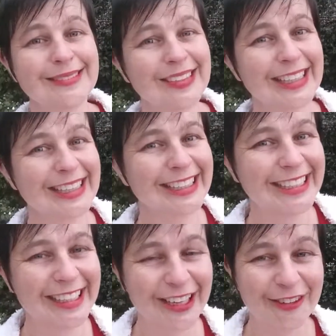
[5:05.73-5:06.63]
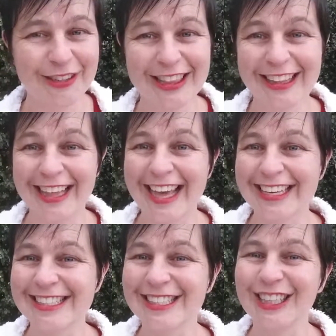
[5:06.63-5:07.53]
Everything that
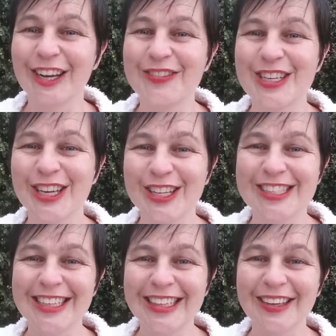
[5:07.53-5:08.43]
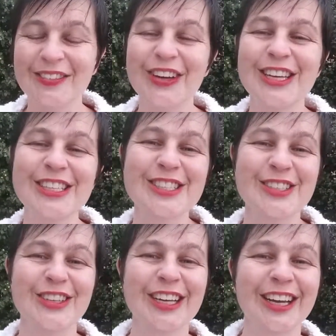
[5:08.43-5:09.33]
is times a godzillion. Will you
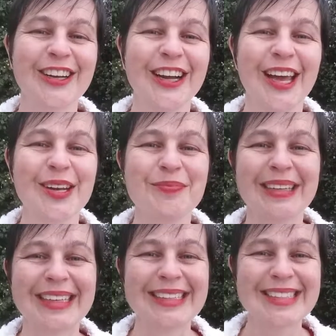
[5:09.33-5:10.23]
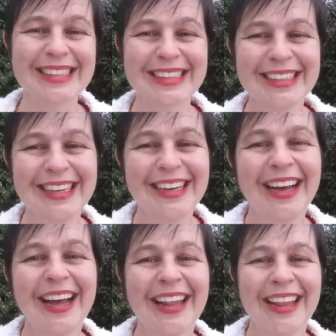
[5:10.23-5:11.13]
destroy and uncreate it, please?
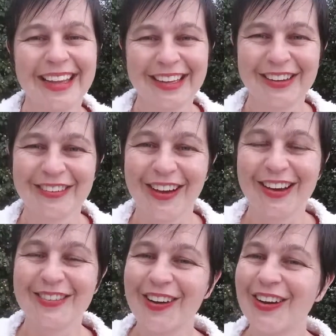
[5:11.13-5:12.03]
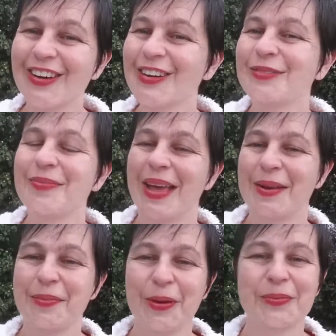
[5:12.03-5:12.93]
Thank you. Right and wrong, good and
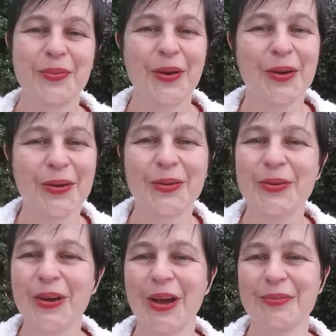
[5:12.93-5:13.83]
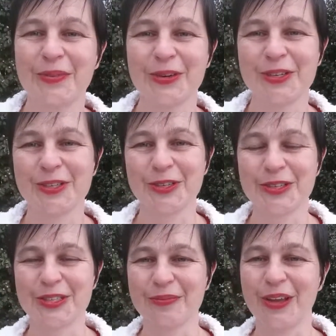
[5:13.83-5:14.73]
bad, pod and poc, all nine, boys,
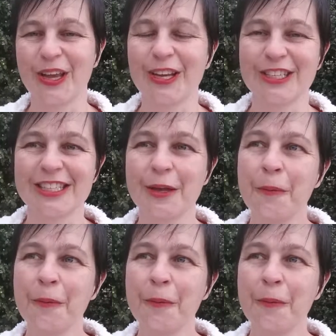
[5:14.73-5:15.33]
shorts and beyonds.